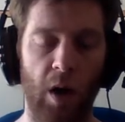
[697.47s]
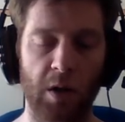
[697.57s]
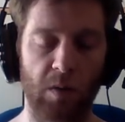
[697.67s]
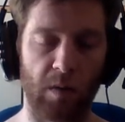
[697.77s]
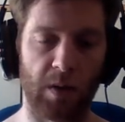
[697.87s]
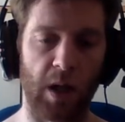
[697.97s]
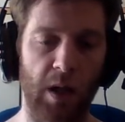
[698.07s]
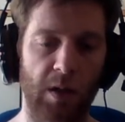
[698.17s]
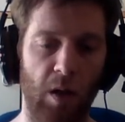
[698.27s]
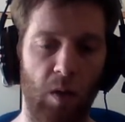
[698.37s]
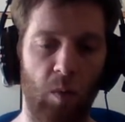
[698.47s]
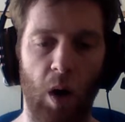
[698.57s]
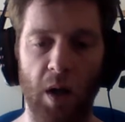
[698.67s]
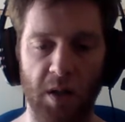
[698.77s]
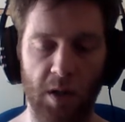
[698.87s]
I sort of said,
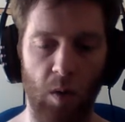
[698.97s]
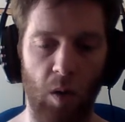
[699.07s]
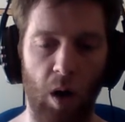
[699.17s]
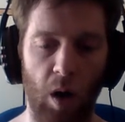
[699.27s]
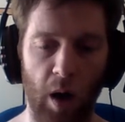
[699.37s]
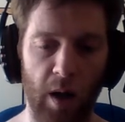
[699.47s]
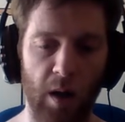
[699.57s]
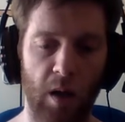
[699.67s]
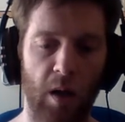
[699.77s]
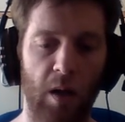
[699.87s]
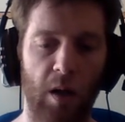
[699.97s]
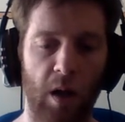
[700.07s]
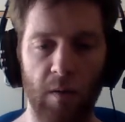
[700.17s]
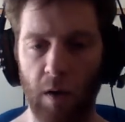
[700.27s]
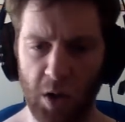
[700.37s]
why is it so high?
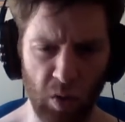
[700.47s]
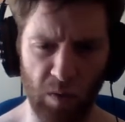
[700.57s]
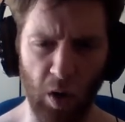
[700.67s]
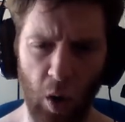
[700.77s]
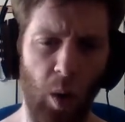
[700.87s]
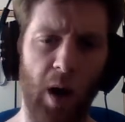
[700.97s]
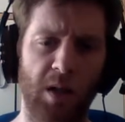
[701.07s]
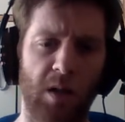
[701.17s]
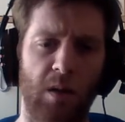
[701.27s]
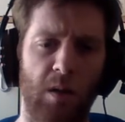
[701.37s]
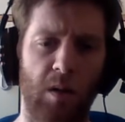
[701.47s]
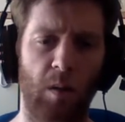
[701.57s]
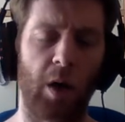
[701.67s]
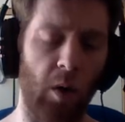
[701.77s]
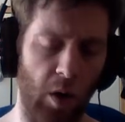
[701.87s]
Even though I sort of know why
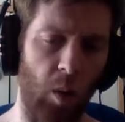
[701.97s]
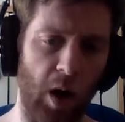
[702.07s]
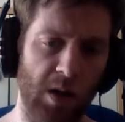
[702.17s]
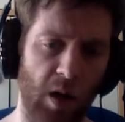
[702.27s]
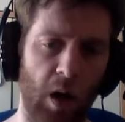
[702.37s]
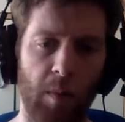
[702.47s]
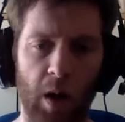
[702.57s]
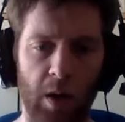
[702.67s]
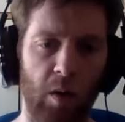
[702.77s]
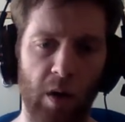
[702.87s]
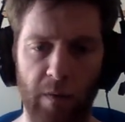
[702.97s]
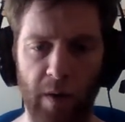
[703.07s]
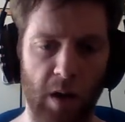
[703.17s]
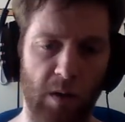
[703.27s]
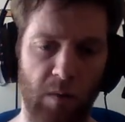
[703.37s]
I don't know why it's high, but I know the
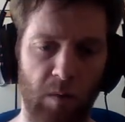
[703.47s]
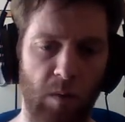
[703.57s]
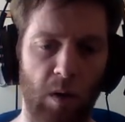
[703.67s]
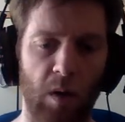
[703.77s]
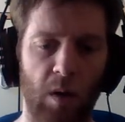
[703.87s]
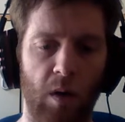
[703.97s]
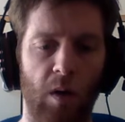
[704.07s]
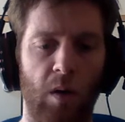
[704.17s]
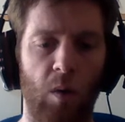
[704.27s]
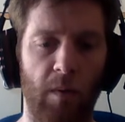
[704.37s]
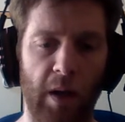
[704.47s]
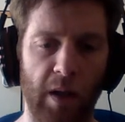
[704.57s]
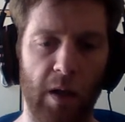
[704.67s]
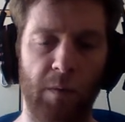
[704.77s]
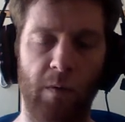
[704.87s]
effects of what I've had to
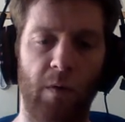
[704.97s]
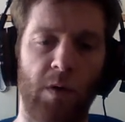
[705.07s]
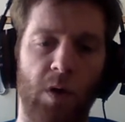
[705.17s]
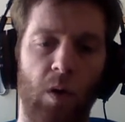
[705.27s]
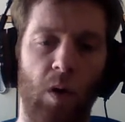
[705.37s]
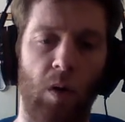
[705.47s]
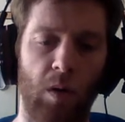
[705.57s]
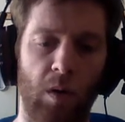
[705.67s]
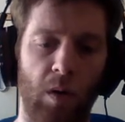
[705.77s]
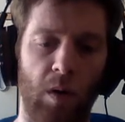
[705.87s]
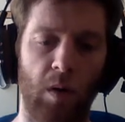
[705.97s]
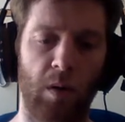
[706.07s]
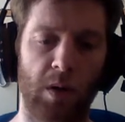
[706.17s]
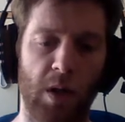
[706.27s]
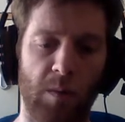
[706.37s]
live with for so long,
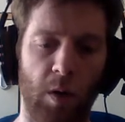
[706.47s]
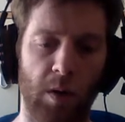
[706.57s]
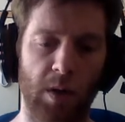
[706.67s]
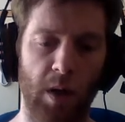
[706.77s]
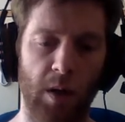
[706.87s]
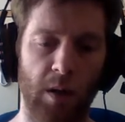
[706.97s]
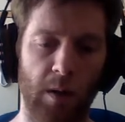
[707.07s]
since puberty.